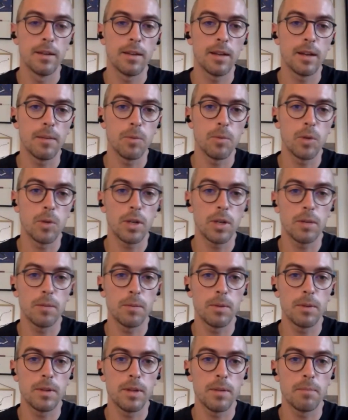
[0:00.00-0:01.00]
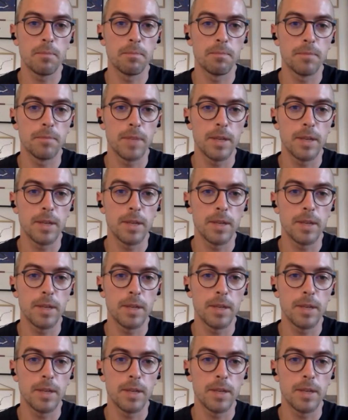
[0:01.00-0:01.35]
and I'm working with them,